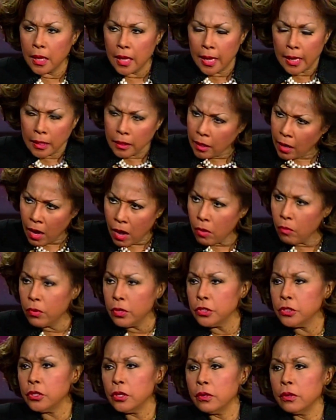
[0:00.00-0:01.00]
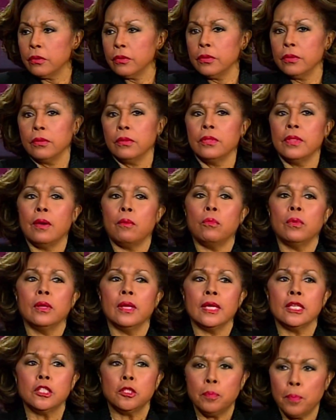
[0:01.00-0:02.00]
encourage her, that will
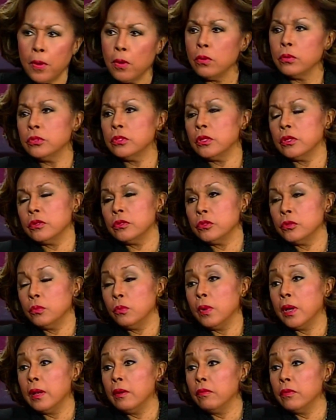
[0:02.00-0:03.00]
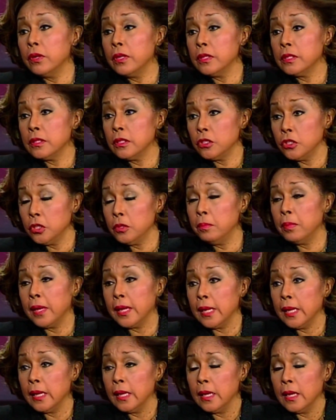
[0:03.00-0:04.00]
expose her to whatever it is that she
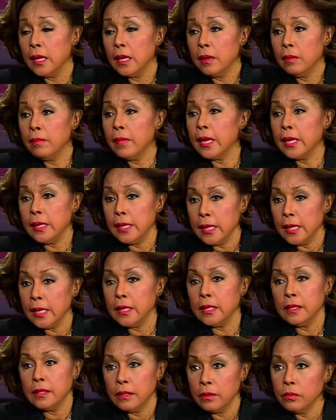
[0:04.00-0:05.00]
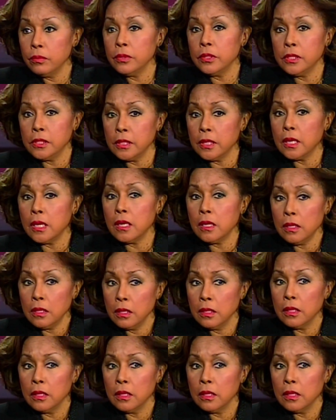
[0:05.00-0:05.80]
may may need. It was uh,